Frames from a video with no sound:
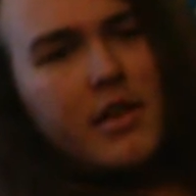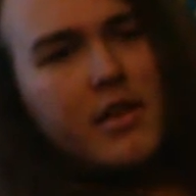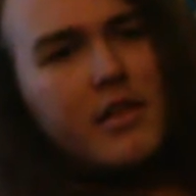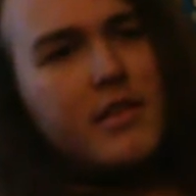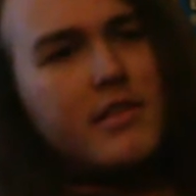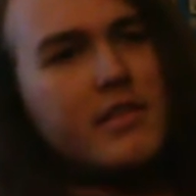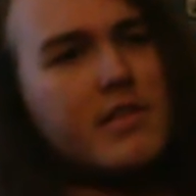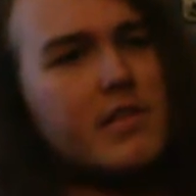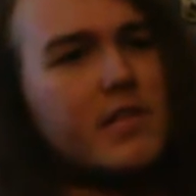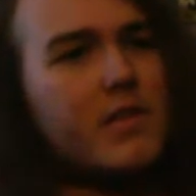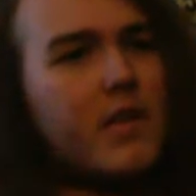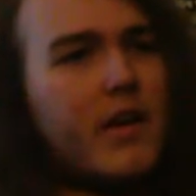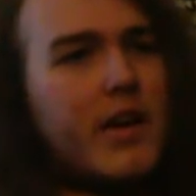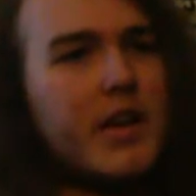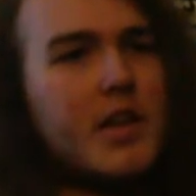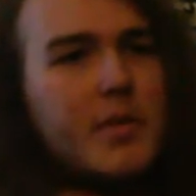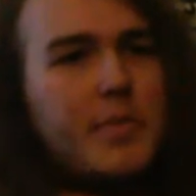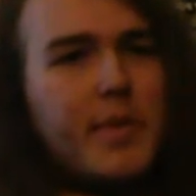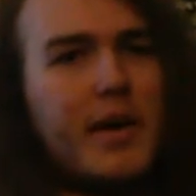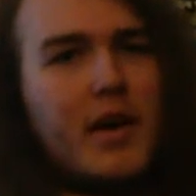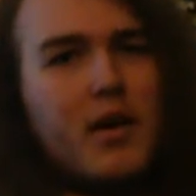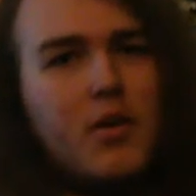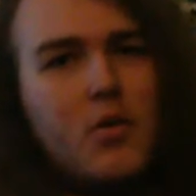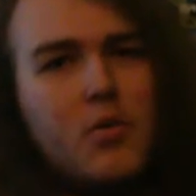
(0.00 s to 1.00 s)
Let's talk
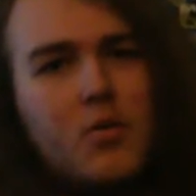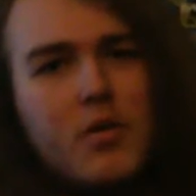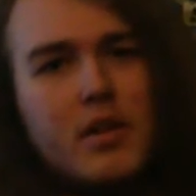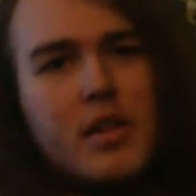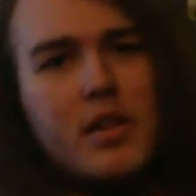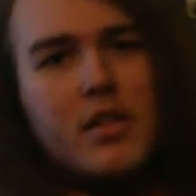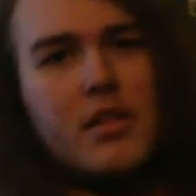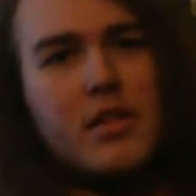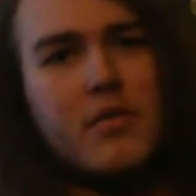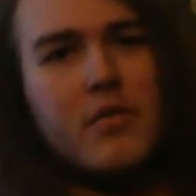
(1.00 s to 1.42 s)
about what